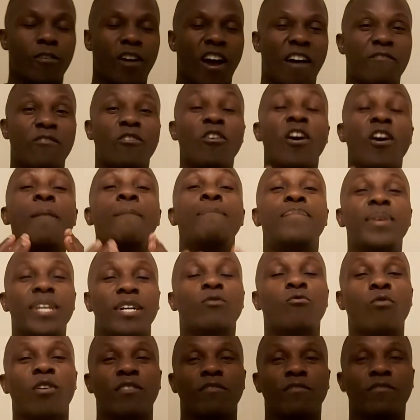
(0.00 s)
I've got a big
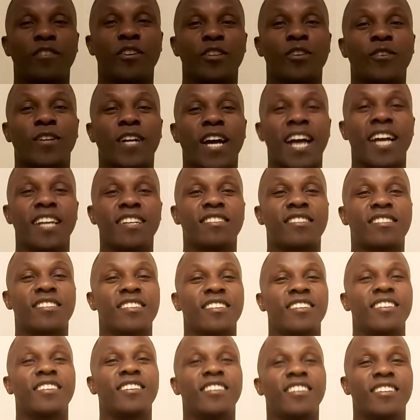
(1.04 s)
one for you guys.
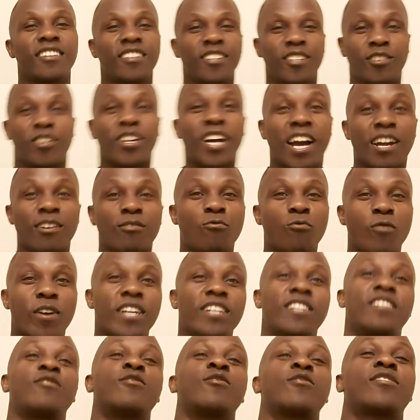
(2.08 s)
You can't
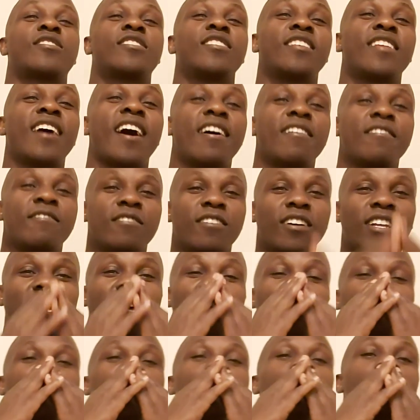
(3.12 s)
wait to see that. I
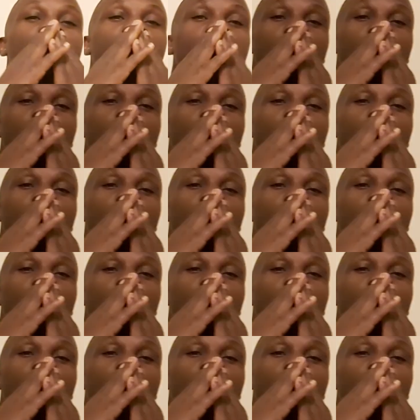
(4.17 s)
love you.